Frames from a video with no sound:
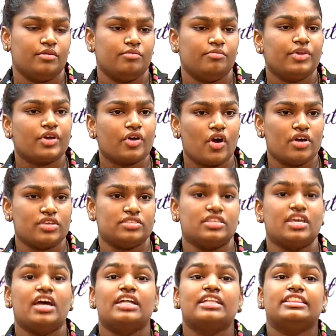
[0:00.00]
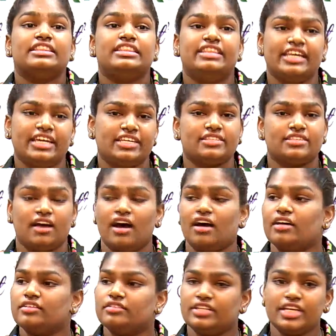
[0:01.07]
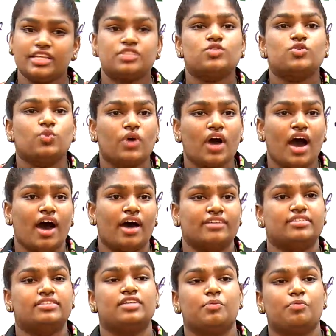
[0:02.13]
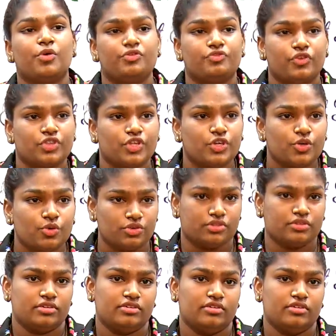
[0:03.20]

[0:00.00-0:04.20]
Because these two are the support for the youth.